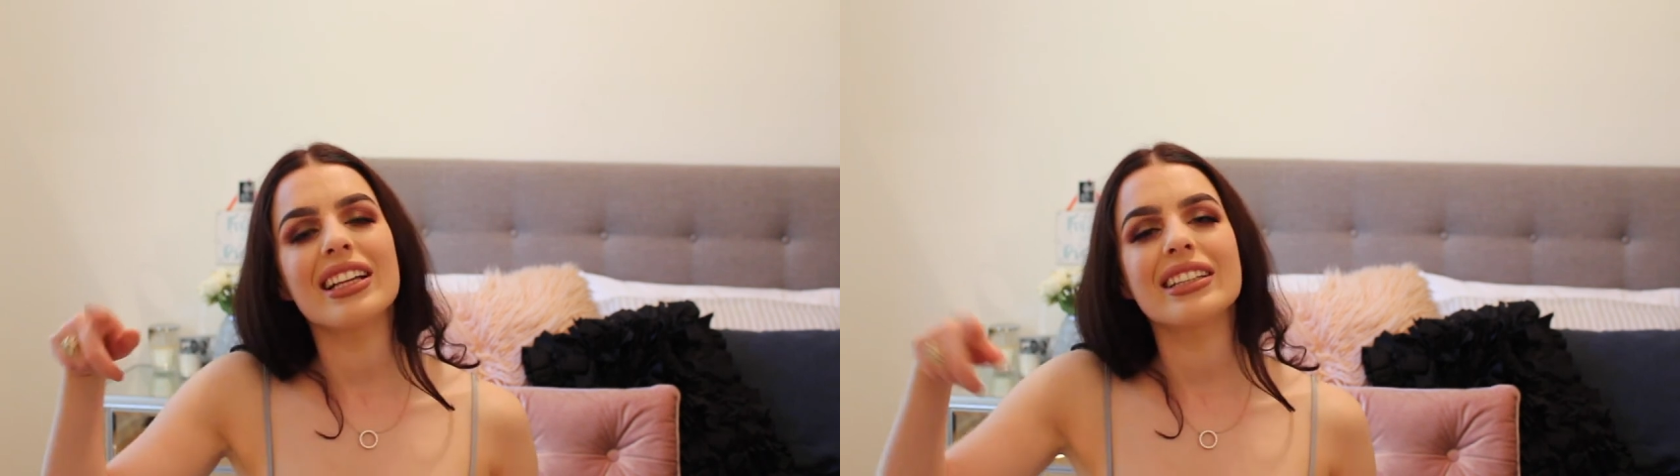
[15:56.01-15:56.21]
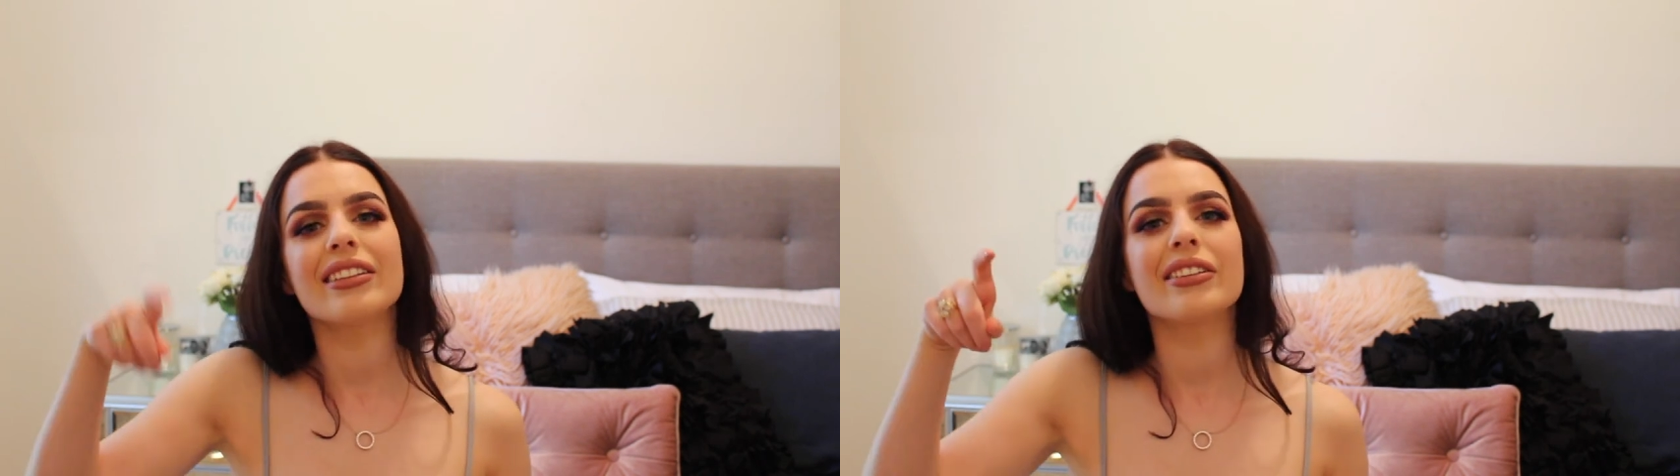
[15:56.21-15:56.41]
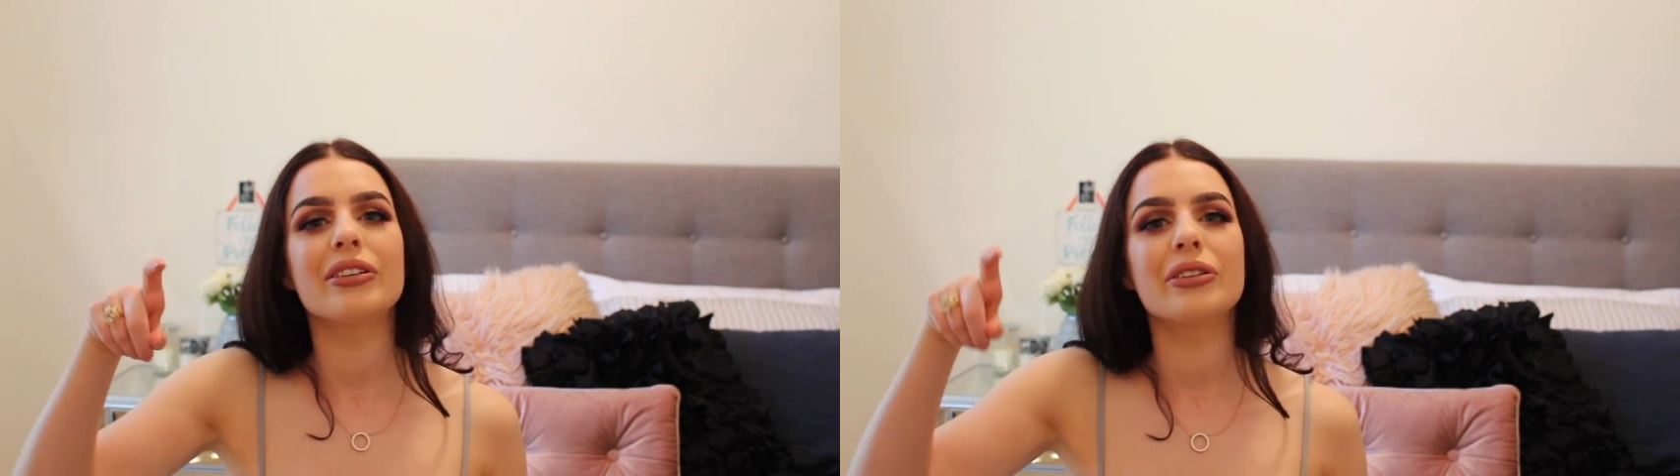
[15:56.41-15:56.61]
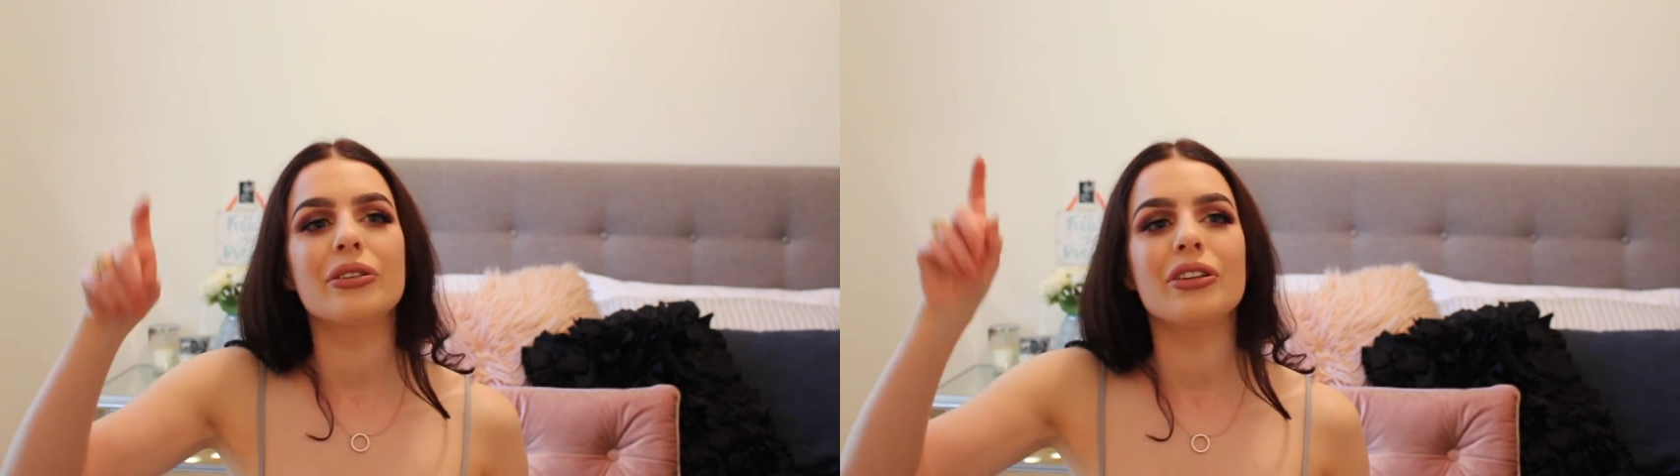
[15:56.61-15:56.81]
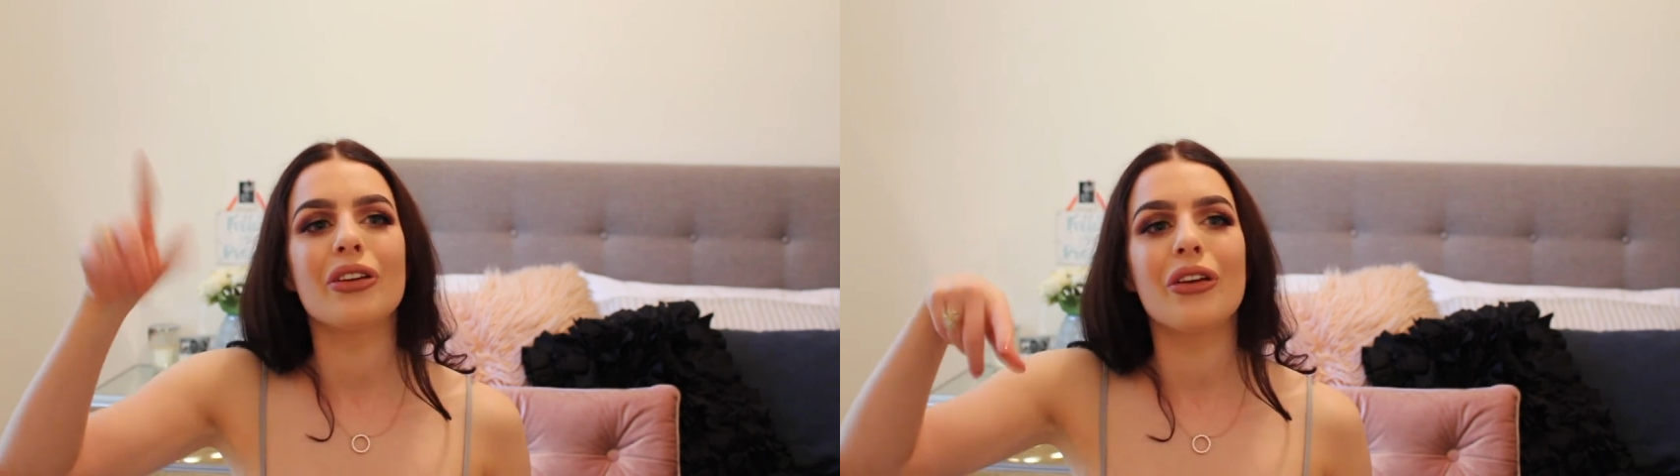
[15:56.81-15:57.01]
click the
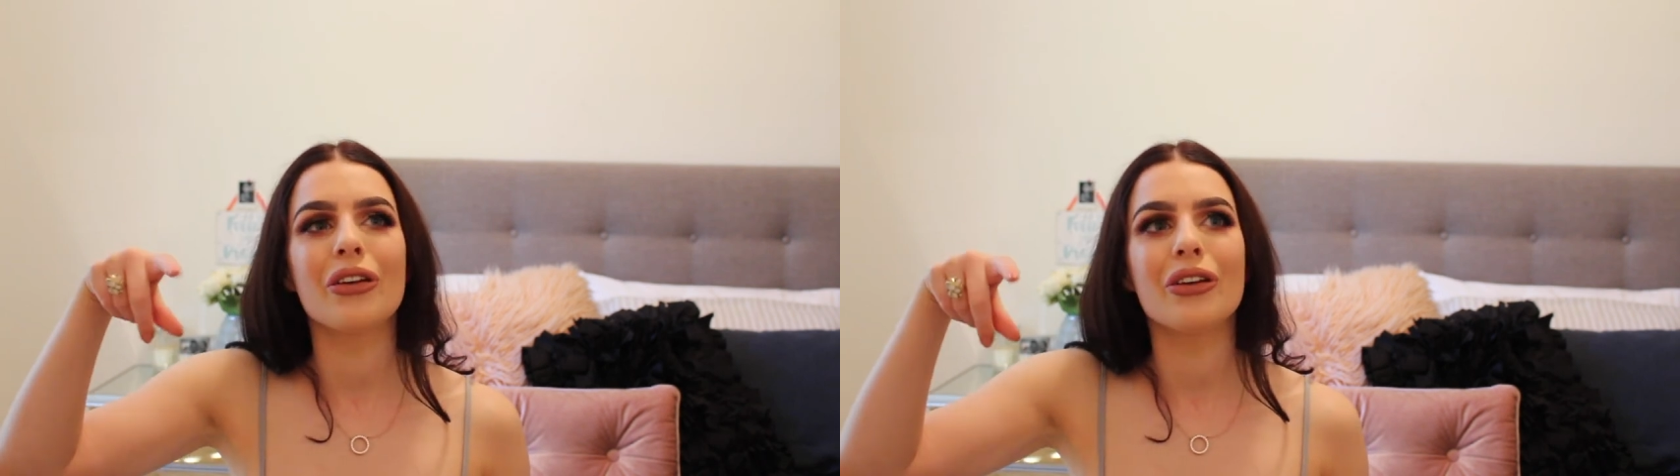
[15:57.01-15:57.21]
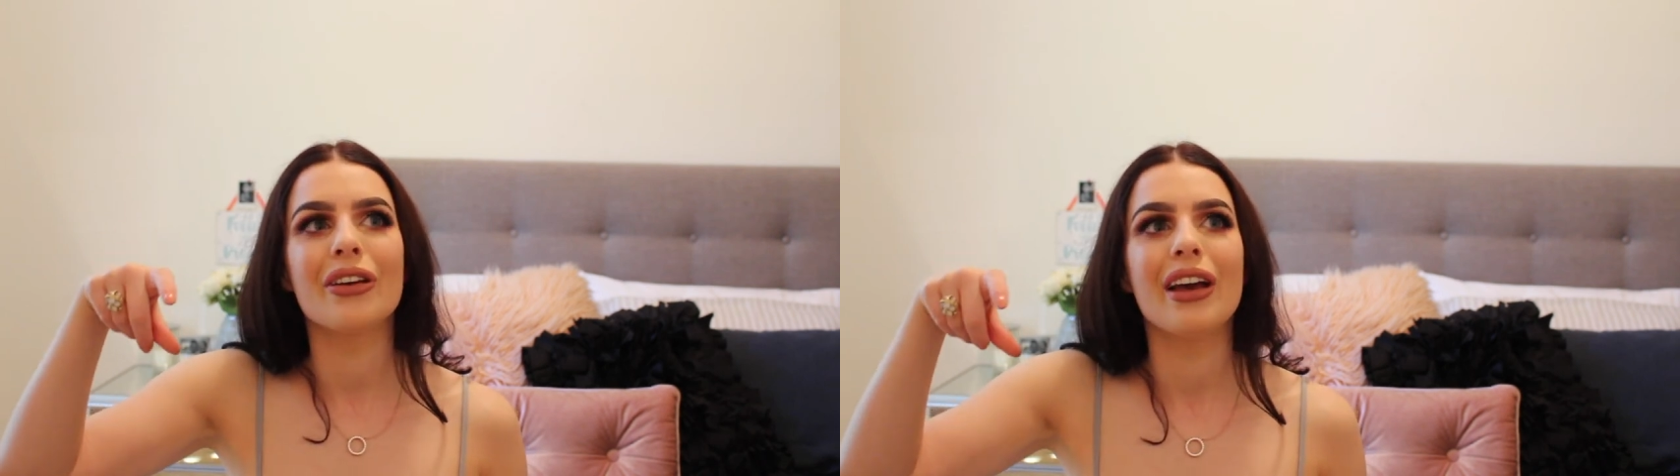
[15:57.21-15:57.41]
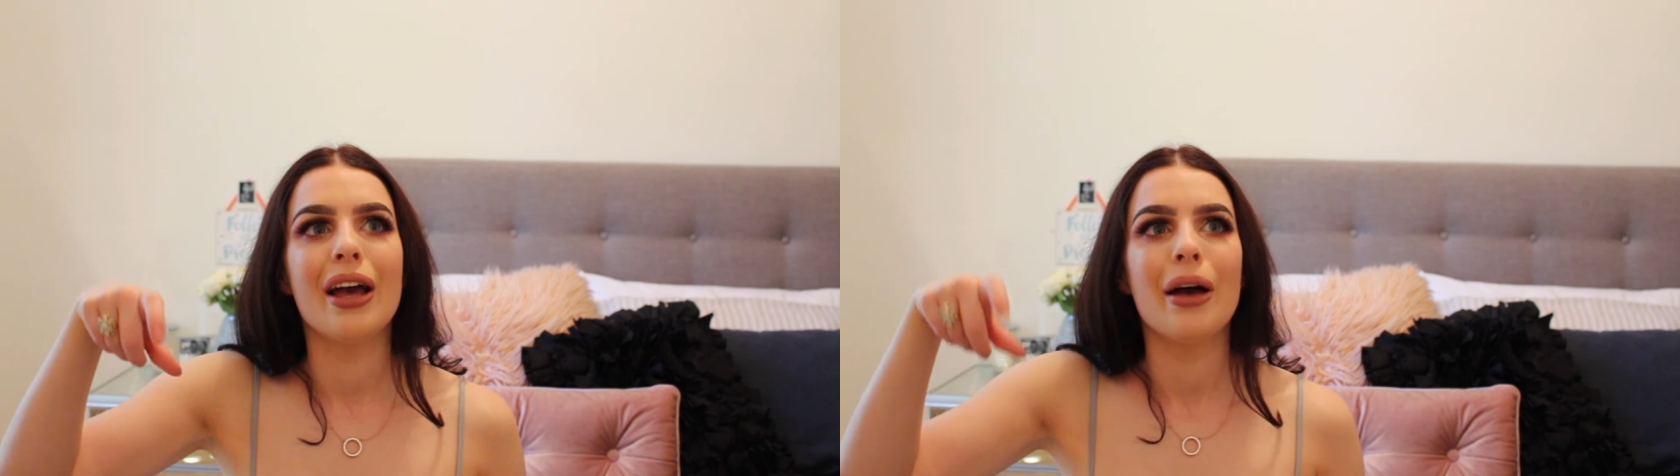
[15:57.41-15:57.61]
little new